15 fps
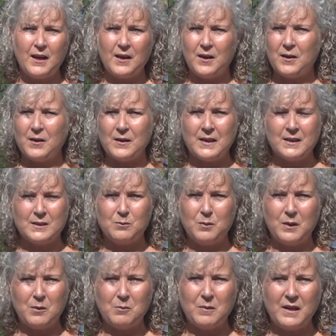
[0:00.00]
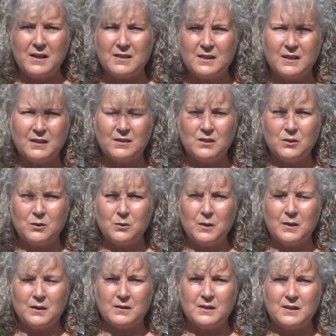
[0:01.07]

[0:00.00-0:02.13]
Uh, it's been amazing to, uh,